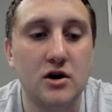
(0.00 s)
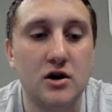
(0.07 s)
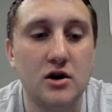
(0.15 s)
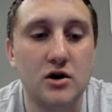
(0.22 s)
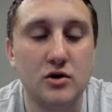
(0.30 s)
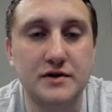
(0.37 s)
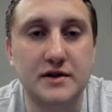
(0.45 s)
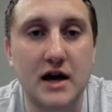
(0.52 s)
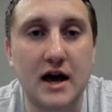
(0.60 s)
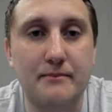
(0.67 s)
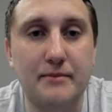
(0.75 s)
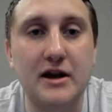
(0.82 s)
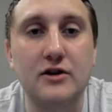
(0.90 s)
who's
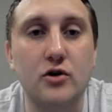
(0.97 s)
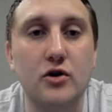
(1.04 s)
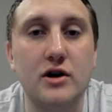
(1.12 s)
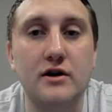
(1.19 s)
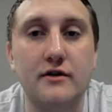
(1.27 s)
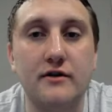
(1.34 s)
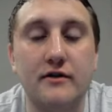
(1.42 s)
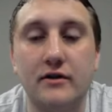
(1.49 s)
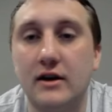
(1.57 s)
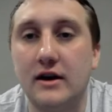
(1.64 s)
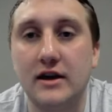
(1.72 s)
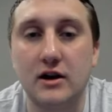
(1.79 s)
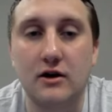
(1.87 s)
been a good,
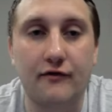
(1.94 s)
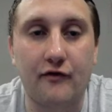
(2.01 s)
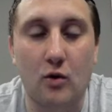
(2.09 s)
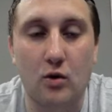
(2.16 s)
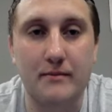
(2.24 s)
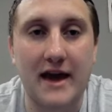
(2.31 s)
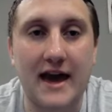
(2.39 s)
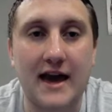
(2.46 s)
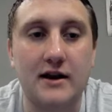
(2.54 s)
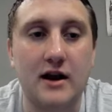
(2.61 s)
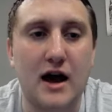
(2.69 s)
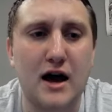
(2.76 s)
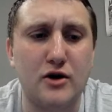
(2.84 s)

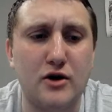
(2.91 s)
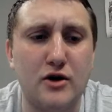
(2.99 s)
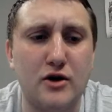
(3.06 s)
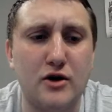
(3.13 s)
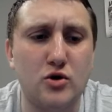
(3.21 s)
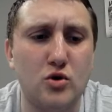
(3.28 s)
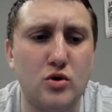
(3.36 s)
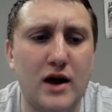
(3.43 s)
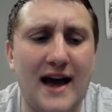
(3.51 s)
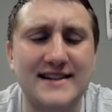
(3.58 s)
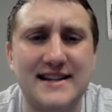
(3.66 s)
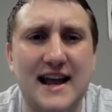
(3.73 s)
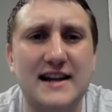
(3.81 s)
four-man, who
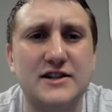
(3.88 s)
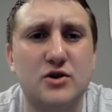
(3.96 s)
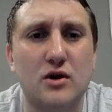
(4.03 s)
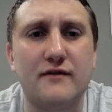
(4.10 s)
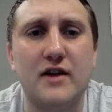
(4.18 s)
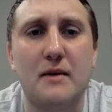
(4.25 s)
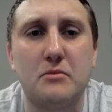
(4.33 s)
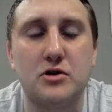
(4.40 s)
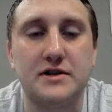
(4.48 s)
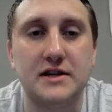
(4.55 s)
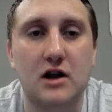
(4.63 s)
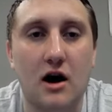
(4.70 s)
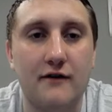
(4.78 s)
hasn't had as good of
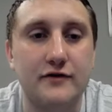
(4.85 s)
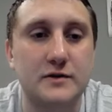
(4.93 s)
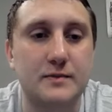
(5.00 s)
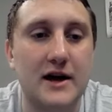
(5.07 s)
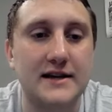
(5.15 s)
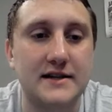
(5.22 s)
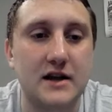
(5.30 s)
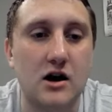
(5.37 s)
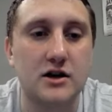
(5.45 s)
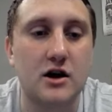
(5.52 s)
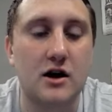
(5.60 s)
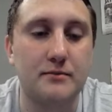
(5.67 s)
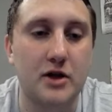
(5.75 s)
numbers in conference play as
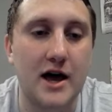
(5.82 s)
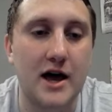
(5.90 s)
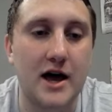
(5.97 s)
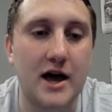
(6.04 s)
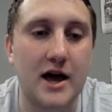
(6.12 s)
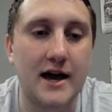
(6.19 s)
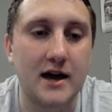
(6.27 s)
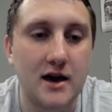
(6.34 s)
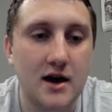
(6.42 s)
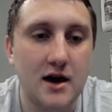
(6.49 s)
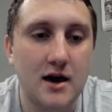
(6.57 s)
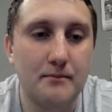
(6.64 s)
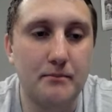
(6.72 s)
non-con play,
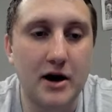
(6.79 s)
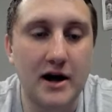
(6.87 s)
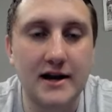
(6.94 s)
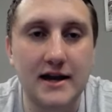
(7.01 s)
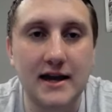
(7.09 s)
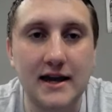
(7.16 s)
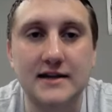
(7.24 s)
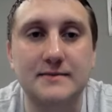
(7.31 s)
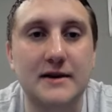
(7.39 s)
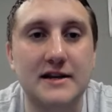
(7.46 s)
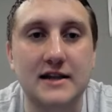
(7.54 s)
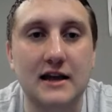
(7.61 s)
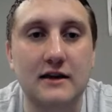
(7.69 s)
but he has
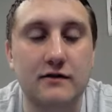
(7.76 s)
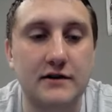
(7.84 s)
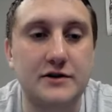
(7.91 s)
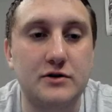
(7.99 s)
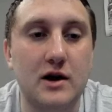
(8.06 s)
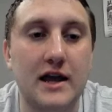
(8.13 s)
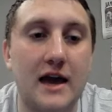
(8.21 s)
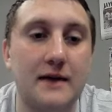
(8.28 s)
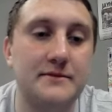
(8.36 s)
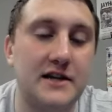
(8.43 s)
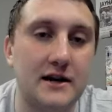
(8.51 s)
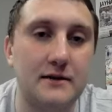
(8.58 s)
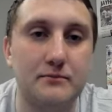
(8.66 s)
missed like three straight
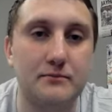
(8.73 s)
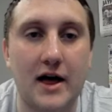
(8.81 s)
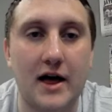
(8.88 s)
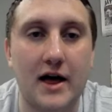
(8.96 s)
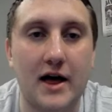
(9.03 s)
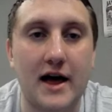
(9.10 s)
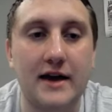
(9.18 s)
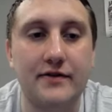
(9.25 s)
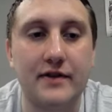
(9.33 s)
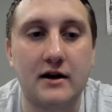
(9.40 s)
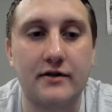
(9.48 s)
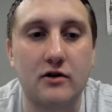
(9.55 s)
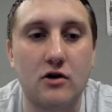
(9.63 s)
games. He didn't play in
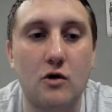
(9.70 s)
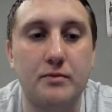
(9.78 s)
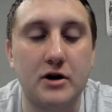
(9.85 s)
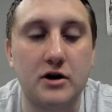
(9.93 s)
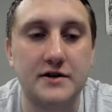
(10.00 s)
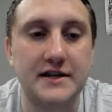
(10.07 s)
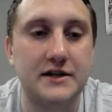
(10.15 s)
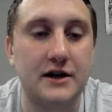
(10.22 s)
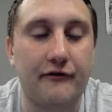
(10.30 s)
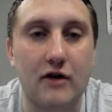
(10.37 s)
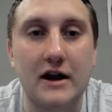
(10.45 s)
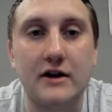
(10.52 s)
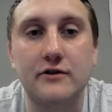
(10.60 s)
their opener.
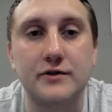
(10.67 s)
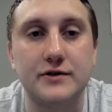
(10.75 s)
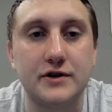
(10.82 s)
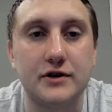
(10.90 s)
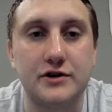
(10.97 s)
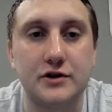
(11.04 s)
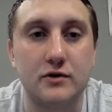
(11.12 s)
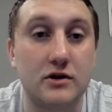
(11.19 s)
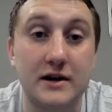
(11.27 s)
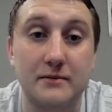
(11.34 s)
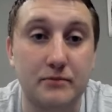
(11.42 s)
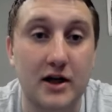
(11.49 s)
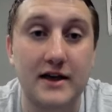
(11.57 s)
CJ Fredrick, who's a good
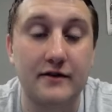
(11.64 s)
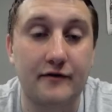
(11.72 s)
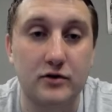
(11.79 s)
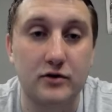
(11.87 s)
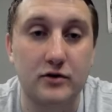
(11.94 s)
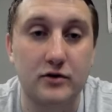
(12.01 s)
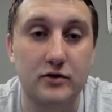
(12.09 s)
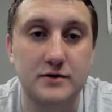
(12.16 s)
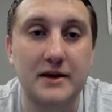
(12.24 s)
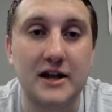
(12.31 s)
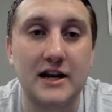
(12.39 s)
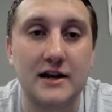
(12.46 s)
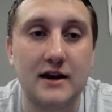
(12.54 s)
shooter, didn't play in the first
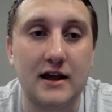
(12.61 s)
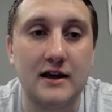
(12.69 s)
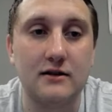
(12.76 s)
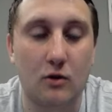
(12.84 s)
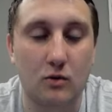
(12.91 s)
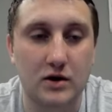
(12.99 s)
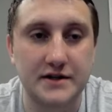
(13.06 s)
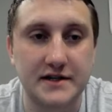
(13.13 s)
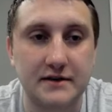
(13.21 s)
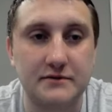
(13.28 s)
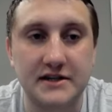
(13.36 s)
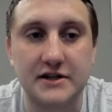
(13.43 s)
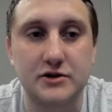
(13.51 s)
meeting in Lawrence. He
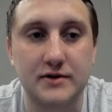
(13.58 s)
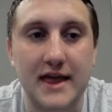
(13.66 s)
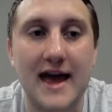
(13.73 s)
was injured